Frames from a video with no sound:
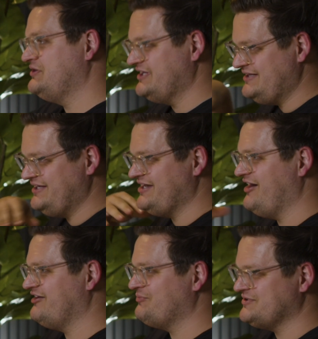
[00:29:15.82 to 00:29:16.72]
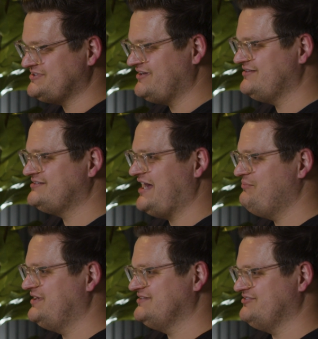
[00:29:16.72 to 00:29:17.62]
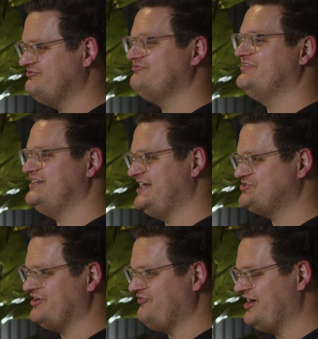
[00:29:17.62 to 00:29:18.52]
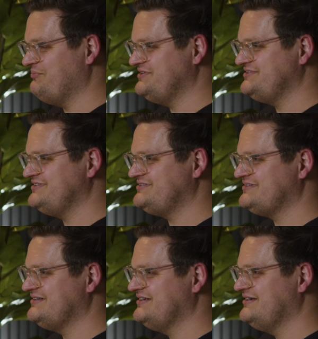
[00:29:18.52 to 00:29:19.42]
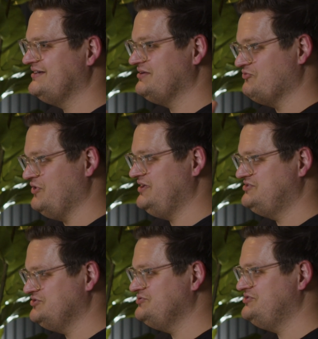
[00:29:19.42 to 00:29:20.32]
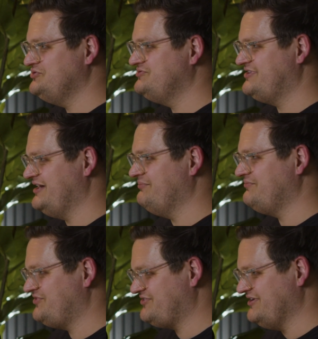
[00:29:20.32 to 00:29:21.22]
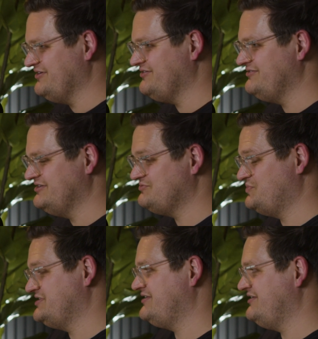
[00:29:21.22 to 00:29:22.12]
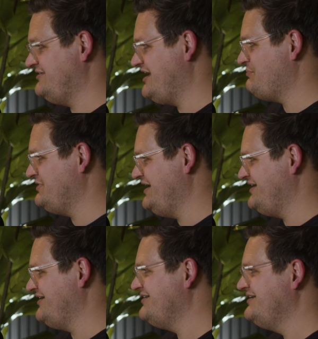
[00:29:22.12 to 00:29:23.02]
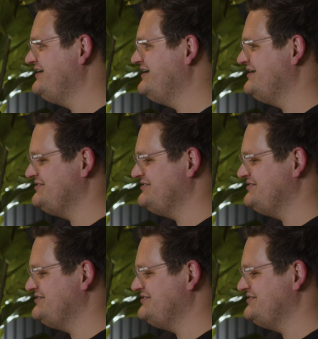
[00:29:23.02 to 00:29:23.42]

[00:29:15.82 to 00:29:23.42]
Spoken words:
completely 100% of the time because of the nature of our business, we do use them still, particularly like Planner.